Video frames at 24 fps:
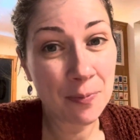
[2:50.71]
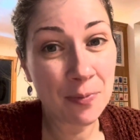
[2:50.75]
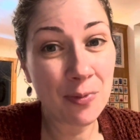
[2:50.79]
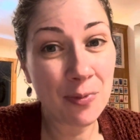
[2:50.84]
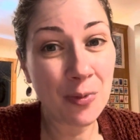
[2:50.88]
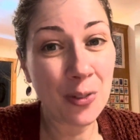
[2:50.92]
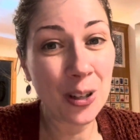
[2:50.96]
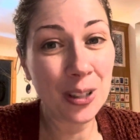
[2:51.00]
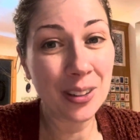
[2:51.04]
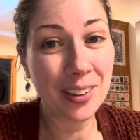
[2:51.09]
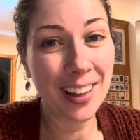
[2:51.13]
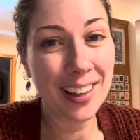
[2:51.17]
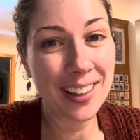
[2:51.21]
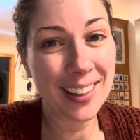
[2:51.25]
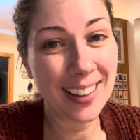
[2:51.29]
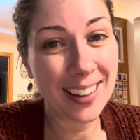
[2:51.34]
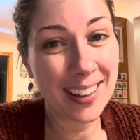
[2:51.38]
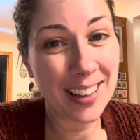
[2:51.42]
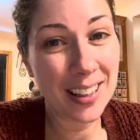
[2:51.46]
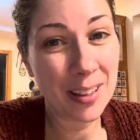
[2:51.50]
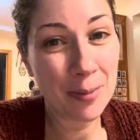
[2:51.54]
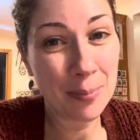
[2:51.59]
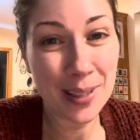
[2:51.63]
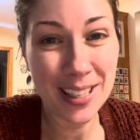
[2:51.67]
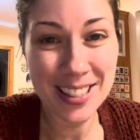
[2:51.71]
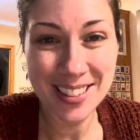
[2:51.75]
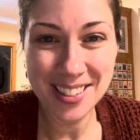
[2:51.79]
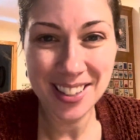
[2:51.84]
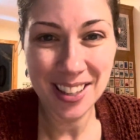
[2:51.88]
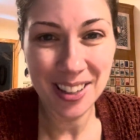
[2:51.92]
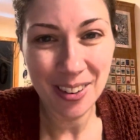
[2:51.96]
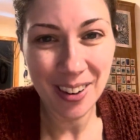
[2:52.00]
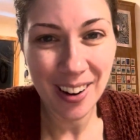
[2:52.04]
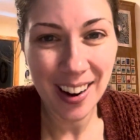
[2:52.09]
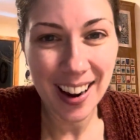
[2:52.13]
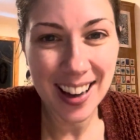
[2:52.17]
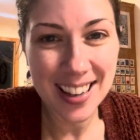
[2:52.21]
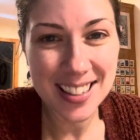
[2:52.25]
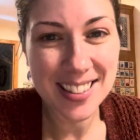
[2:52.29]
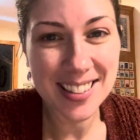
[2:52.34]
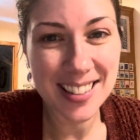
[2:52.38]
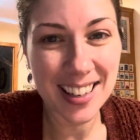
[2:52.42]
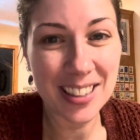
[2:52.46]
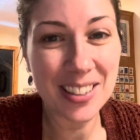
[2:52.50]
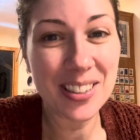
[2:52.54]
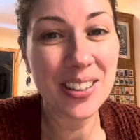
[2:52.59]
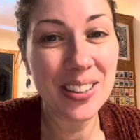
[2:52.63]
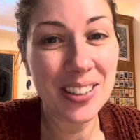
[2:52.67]
For like pizza crust
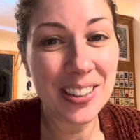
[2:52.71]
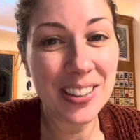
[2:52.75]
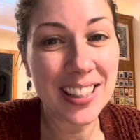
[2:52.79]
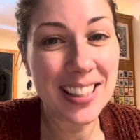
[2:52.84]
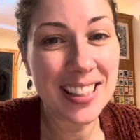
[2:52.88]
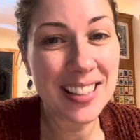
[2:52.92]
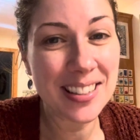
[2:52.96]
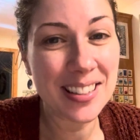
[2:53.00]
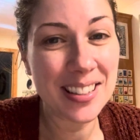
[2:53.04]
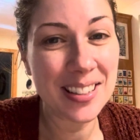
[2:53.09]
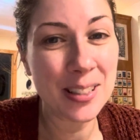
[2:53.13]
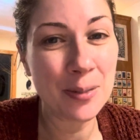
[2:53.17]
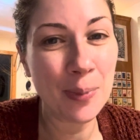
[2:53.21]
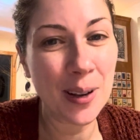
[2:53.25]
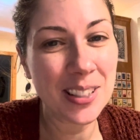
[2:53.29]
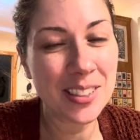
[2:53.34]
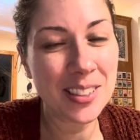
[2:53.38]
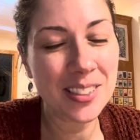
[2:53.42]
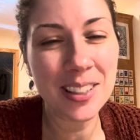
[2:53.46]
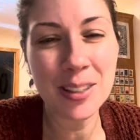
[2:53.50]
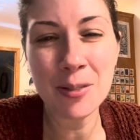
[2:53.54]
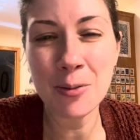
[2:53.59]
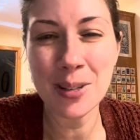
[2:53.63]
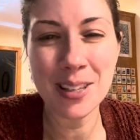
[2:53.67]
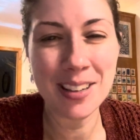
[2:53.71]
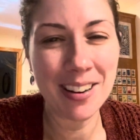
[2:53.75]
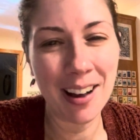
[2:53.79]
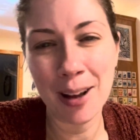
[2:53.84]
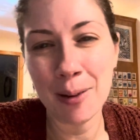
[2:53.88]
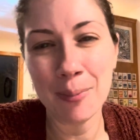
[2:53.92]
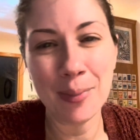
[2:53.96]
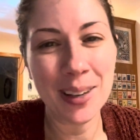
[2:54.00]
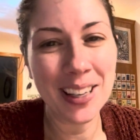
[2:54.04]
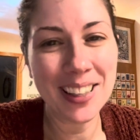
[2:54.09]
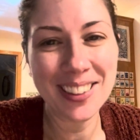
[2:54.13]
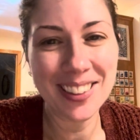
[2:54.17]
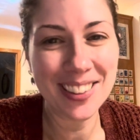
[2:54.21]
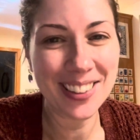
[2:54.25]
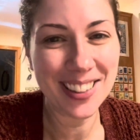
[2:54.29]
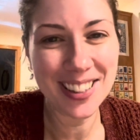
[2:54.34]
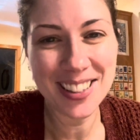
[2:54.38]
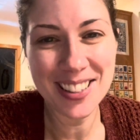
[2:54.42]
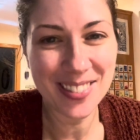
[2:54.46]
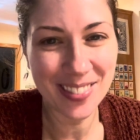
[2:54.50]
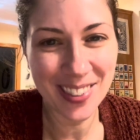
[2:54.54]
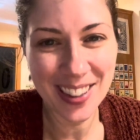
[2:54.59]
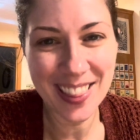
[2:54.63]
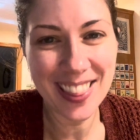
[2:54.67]
and cookies especially, would not make
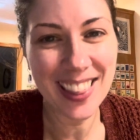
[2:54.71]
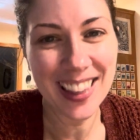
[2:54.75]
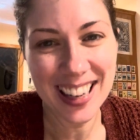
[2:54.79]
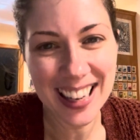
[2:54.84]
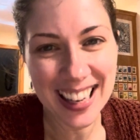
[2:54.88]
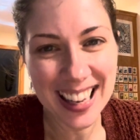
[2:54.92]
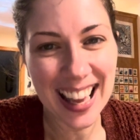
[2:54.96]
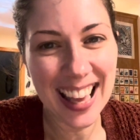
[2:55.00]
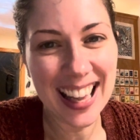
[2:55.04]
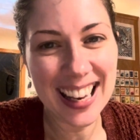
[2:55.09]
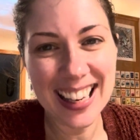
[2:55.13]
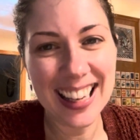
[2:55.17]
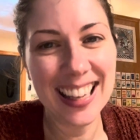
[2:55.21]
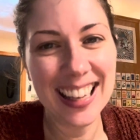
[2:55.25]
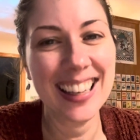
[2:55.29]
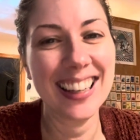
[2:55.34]
cookies with it again.